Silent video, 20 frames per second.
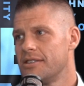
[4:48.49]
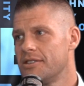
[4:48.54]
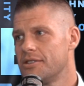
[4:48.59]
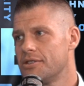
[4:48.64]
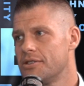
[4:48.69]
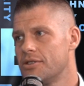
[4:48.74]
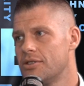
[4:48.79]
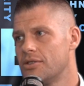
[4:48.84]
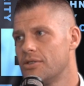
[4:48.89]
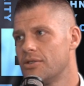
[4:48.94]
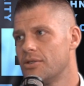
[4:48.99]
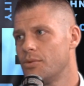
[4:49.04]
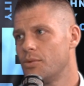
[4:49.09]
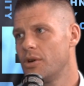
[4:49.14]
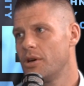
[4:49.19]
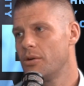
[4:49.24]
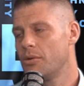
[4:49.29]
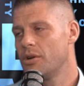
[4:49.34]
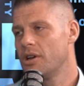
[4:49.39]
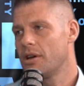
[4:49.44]
So
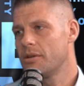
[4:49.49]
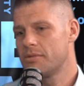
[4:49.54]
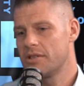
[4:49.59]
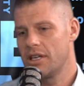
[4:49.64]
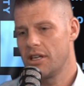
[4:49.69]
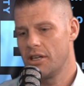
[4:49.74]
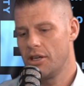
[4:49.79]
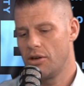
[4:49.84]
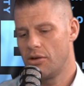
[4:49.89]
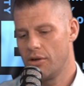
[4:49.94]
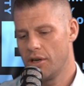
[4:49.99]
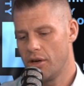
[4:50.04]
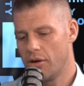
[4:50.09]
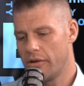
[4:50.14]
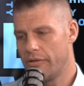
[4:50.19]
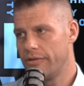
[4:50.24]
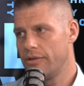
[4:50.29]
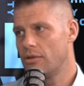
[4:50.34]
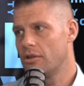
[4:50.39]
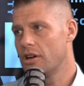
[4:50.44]
what I'm saying, you know, you go
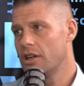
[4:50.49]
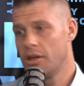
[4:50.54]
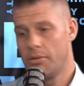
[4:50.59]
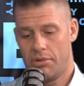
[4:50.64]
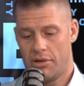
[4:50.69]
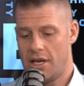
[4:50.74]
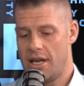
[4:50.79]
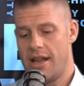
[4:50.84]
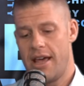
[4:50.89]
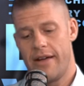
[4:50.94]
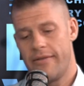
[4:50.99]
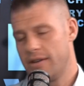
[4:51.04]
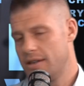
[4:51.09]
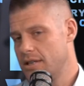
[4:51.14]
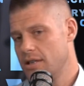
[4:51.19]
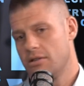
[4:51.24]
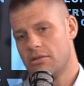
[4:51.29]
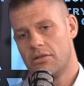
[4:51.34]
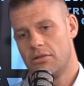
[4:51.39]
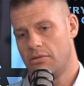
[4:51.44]
to Florida, you plan every
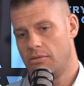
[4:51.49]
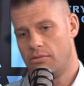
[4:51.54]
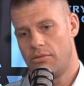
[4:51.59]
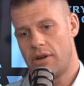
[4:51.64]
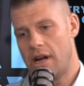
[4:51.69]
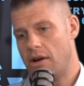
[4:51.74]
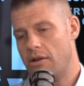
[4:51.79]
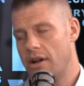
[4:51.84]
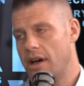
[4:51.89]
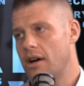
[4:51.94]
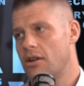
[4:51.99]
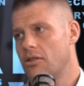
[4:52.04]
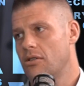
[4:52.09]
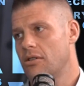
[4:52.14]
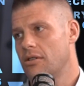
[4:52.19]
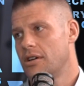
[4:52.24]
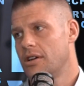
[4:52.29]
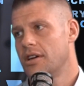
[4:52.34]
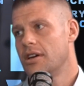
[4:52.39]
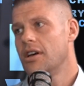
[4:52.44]
single route
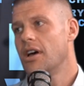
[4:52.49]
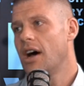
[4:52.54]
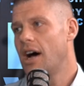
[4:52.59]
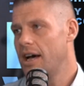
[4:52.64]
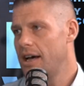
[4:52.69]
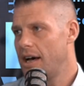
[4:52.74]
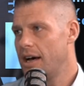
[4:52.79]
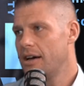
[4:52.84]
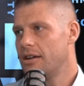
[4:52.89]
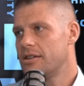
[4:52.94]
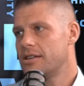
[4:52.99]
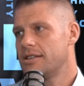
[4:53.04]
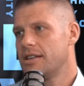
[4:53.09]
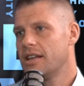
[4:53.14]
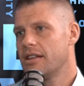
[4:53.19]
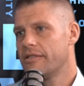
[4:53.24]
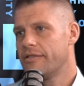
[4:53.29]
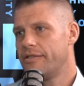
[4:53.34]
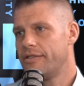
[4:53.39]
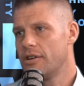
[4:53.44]
out. I
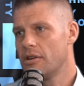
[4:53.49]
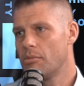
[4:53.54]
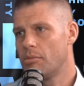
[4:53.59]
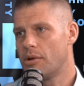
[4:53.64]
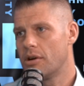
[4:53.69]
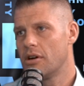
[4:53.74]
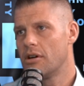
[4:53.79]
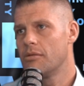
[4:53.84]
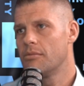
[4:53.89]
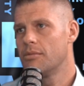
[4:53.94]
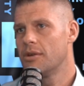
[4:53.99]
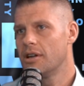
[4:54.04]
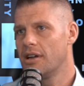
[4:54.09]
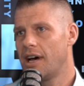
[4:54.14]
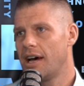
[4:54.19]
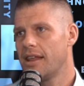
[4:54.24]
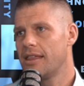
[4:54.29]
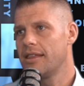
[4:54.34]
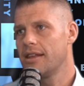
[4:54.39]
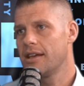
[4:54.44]
understand the fear part,
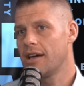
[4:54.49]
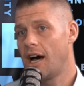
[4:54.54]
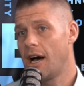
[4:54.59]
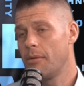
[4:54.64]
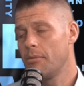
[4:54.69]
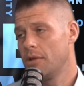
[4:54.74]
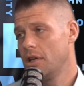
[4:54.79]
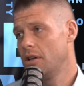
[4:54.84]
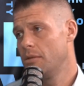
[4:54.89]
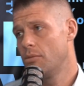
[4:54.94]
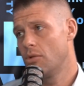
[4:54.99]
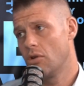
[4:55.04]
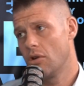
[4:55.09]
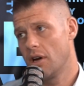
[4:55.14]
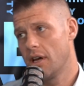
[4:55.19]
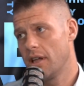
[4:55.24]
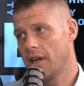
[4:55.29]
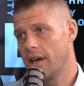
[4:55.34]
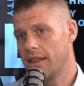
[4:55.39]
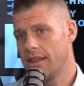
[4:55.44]
but I think I'm leaning more
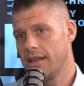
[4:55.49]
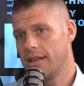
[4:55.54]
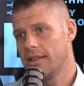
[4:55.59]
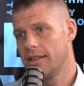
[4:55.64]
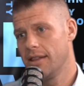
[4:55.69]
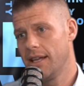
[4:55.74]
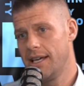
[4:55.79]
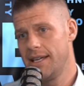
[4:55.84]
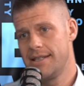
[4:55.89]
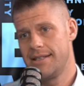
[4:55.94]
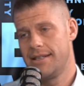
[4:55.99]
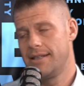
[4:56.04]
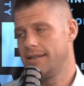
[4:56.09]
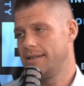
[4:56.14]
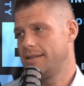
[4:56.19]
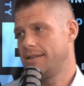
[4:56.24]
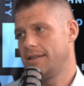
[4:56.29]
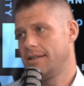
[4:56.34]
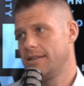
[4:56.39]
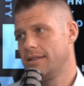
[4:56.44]
on, I think
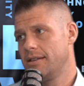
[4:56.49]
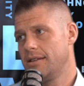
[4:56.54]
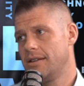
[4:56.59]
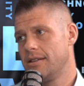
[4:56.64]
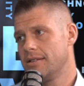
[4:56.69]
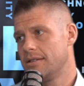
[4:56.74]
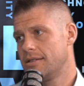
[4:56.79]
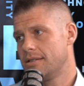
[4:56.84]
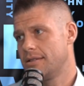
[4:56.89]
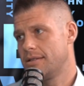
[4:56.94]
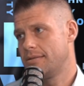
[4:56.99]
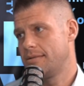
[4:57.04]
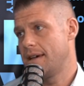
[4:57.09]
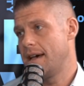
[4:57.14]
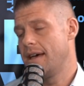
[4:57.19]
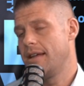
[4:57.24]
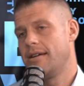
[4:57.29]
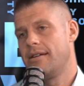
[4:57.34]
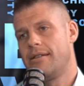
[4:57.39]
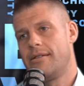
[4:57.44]
laziness is,
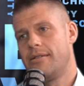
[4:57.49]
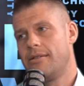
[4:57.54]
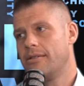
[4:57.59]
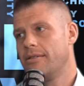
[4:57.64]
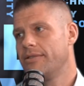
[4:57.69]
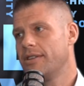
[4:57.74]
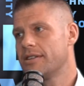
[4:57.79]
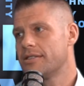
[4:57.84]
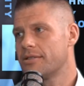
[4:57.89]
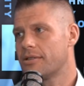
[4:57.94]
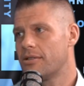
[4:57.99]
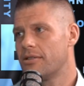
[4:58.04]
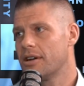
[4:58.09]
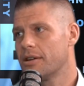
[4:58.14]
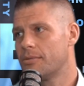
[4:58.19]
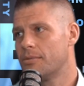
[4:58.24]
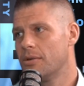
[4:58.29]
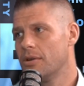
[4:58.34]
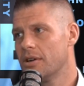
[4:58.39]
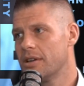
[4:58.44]
I don't know if that's the
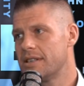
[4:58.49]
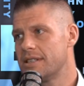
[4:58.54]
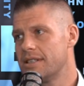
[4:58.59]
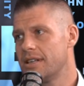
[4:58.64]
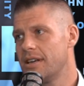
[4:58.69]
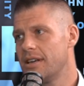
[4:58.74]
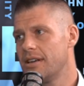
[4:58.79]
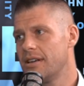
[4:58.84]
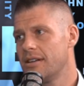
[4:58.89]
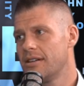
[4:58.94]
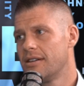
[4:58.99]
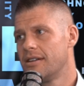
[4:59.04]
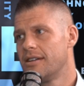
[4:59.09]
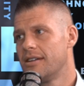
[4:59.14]
correct word to say.